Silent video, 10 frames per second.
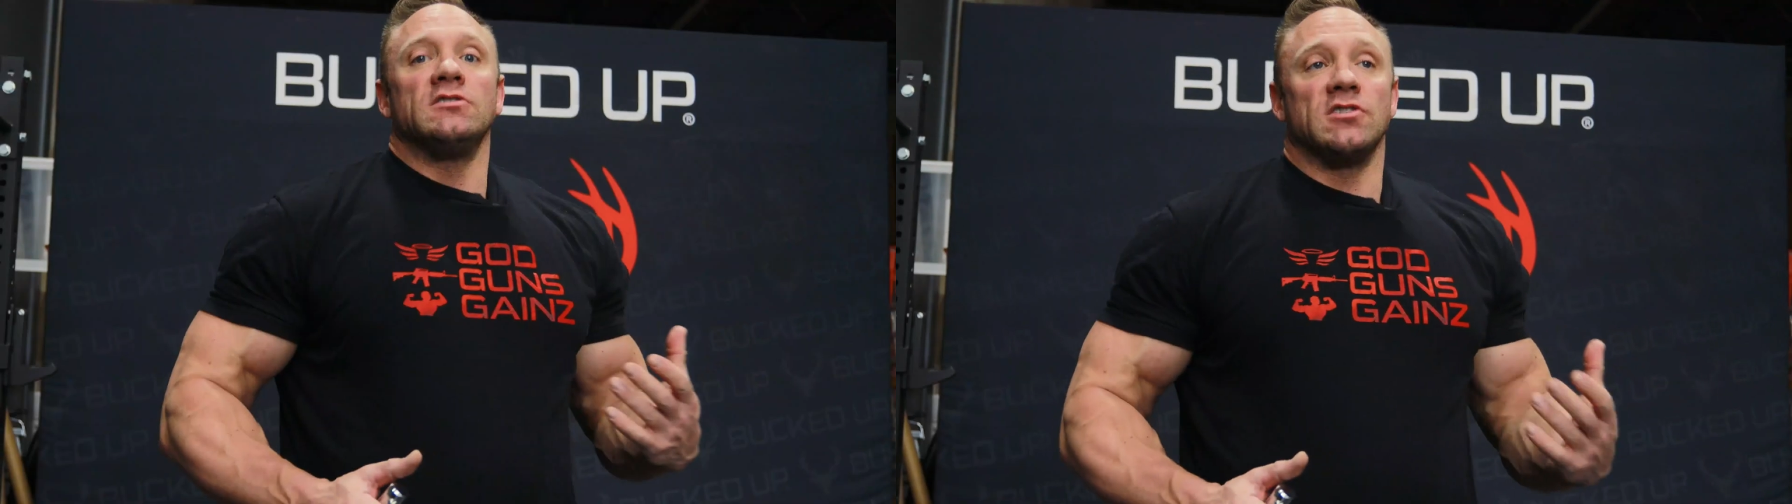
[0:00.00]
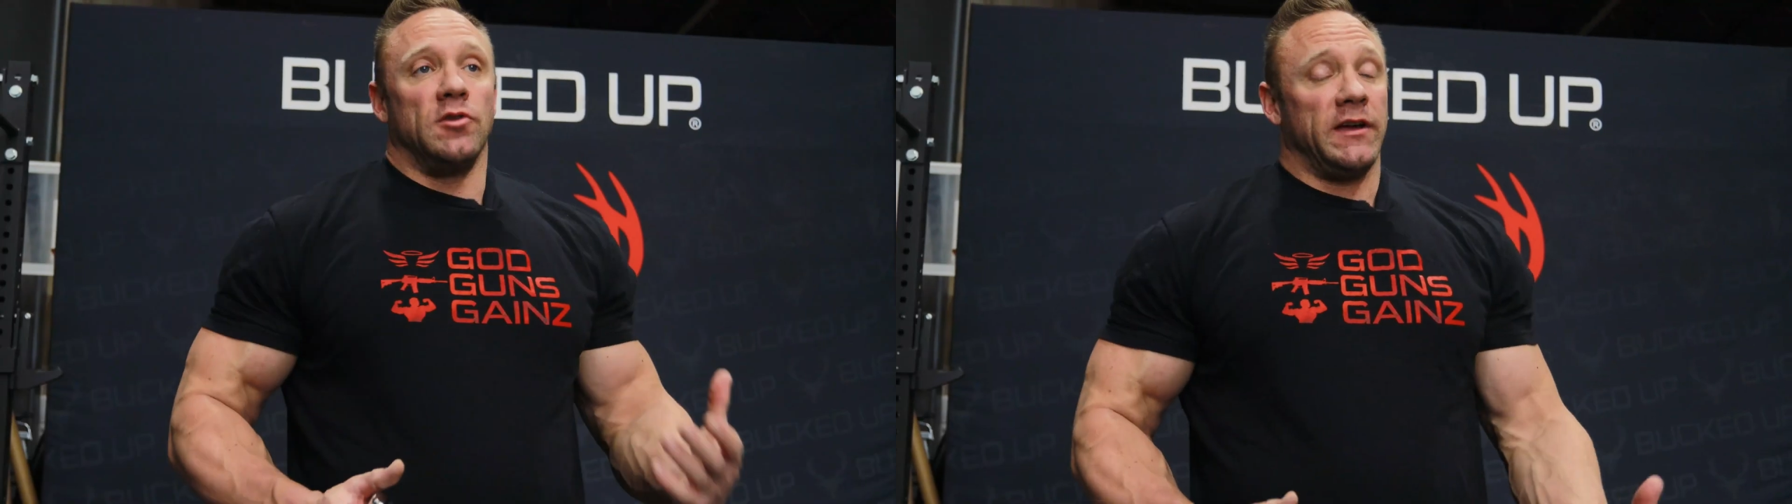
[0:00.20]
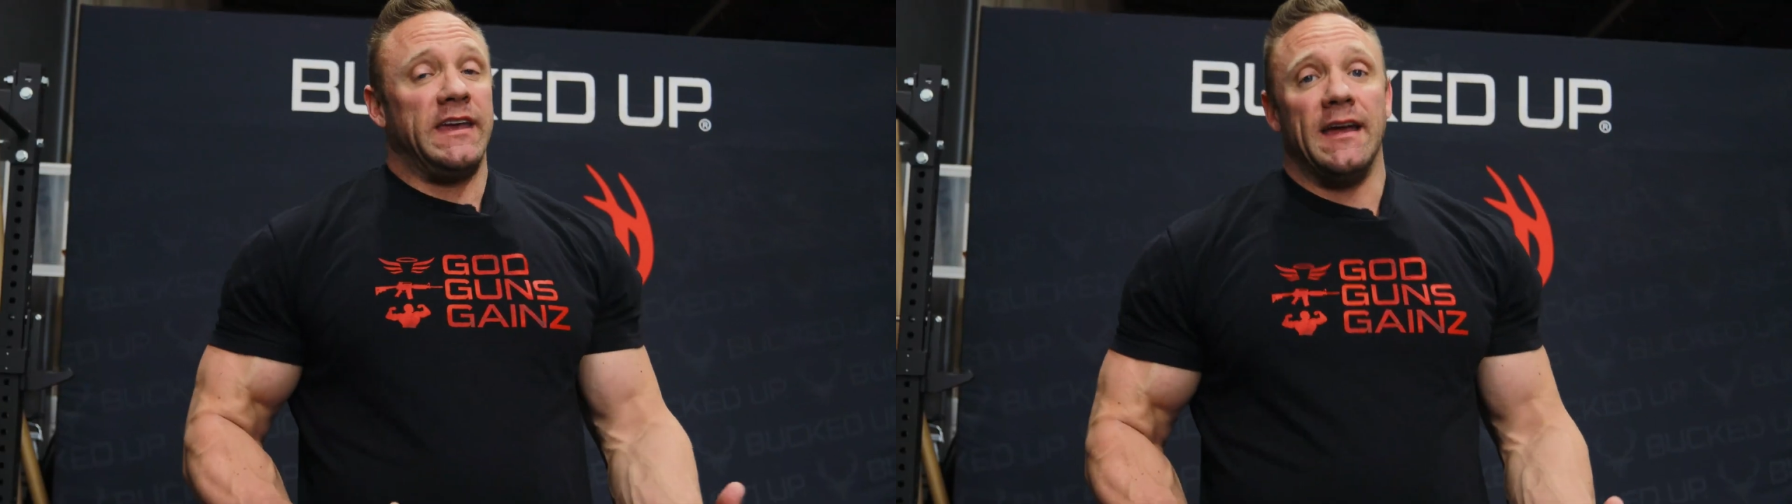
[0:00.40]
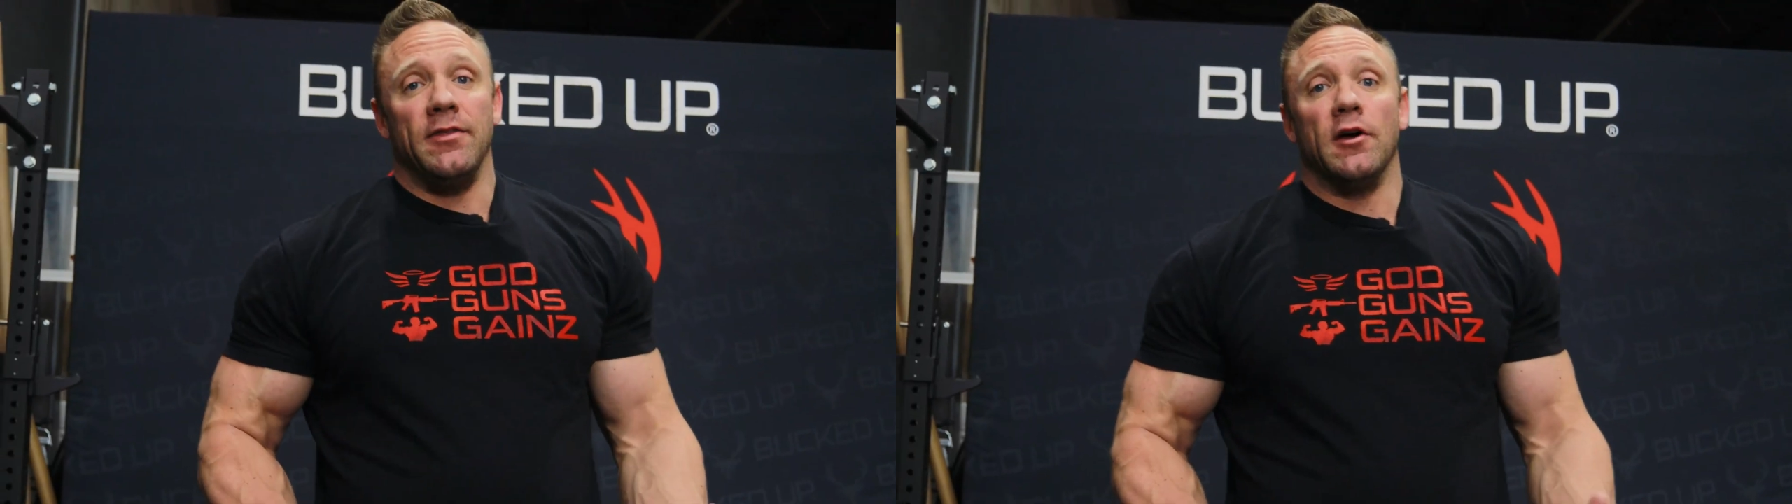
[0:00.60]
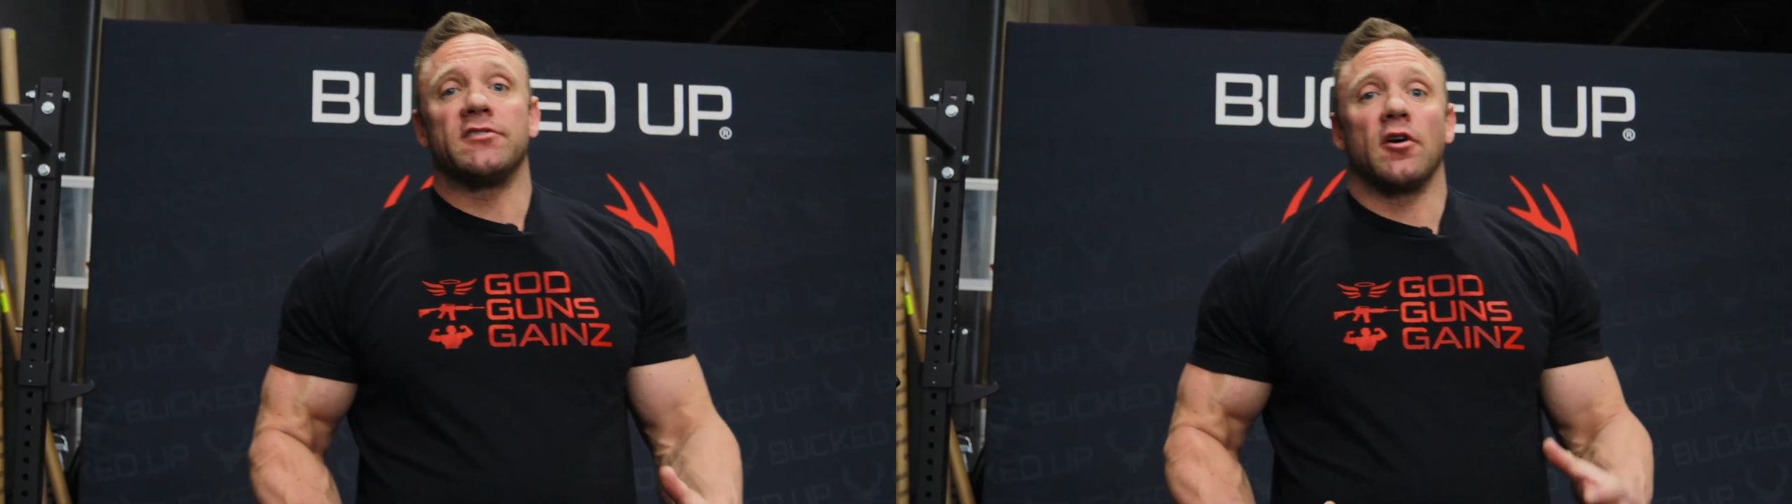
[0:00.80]
So
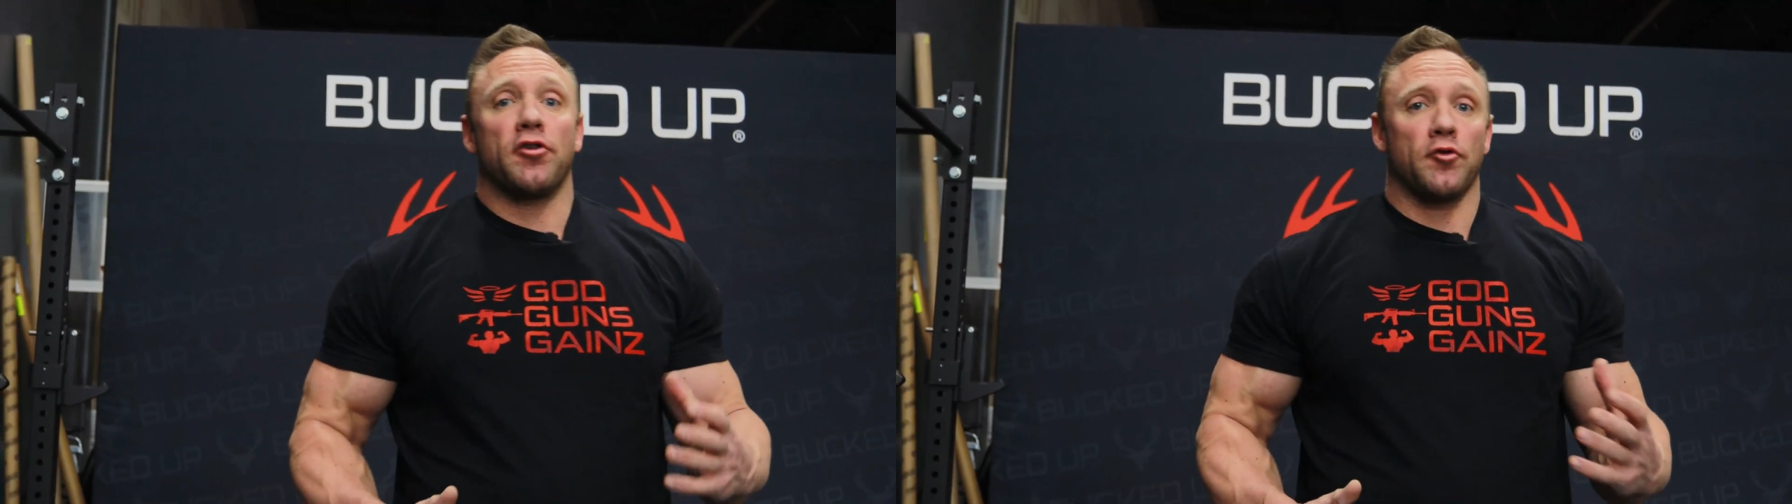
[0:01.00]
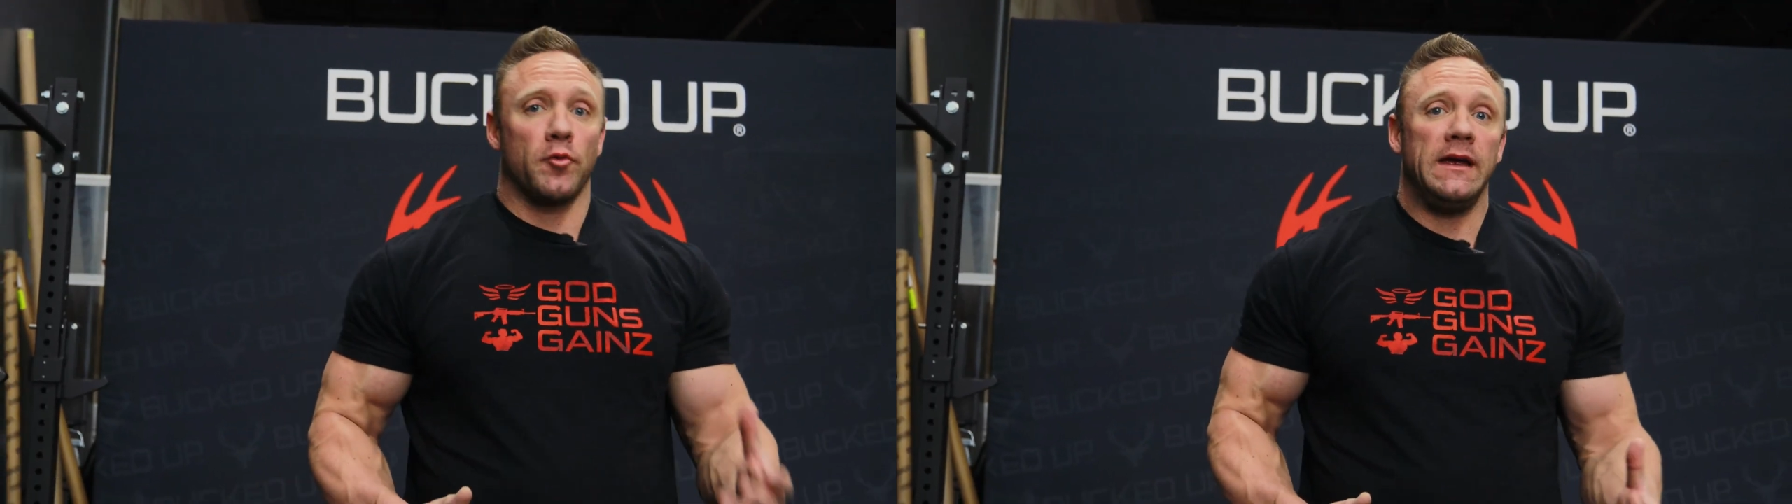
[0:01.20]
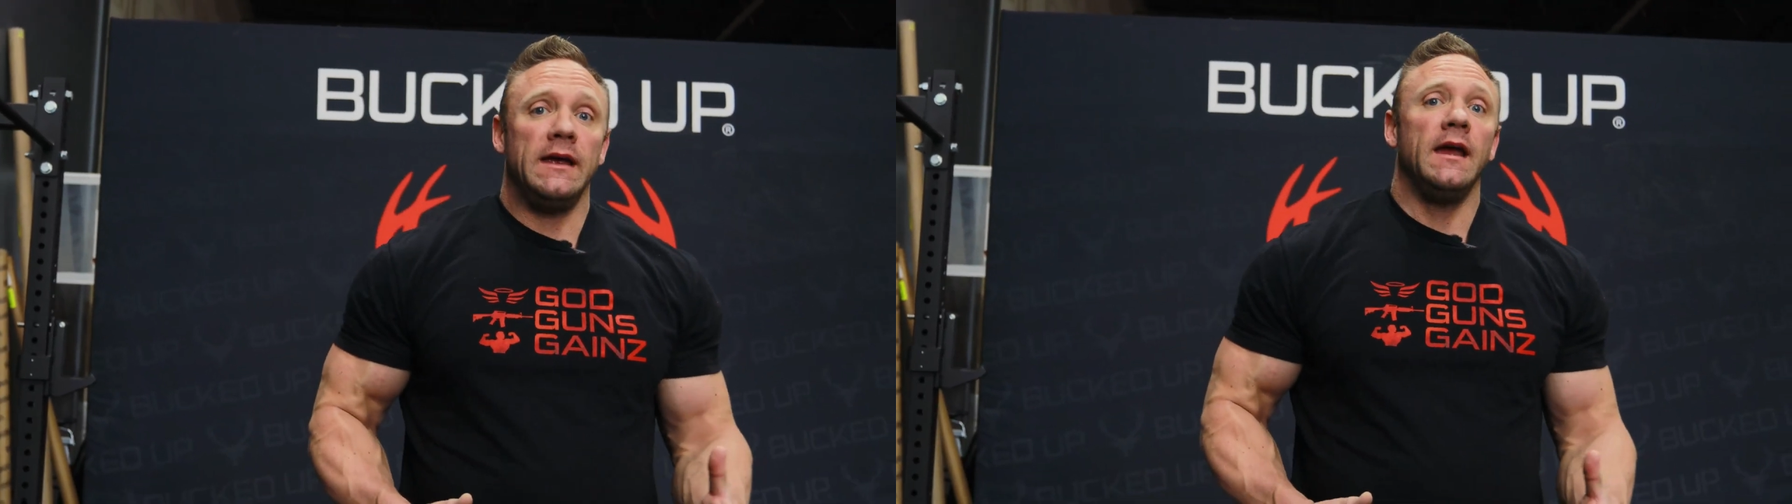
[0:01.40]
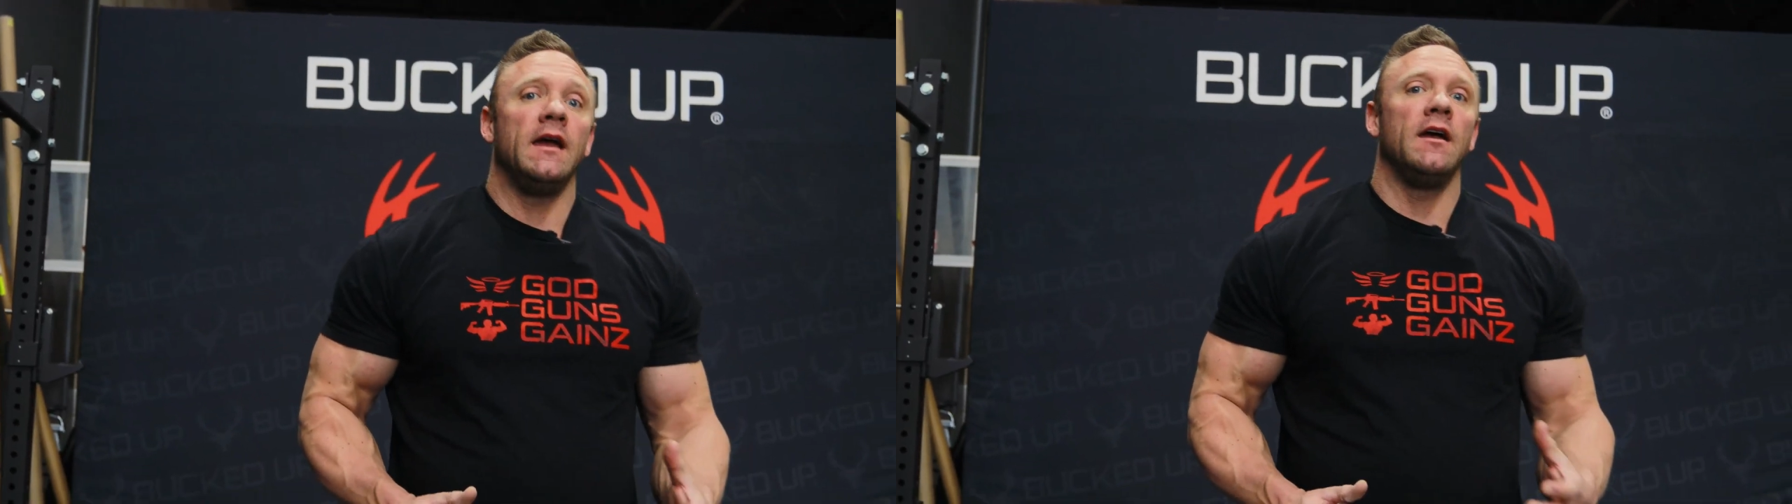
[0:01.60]
again, those are 3